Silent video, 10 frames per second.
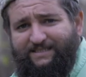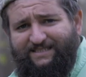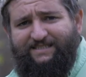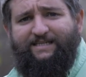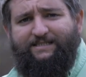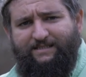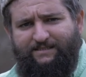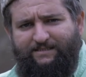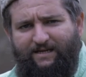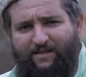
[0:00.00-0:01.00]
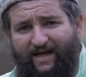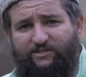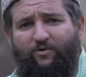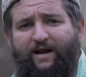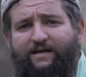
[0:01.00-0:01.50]
Diseases.
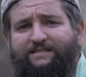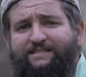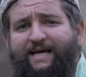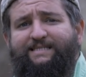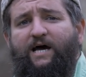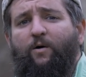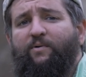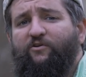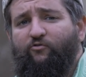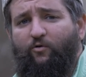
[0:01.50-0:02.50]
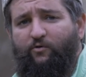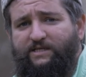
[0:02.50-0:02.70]
That's right, snakes help control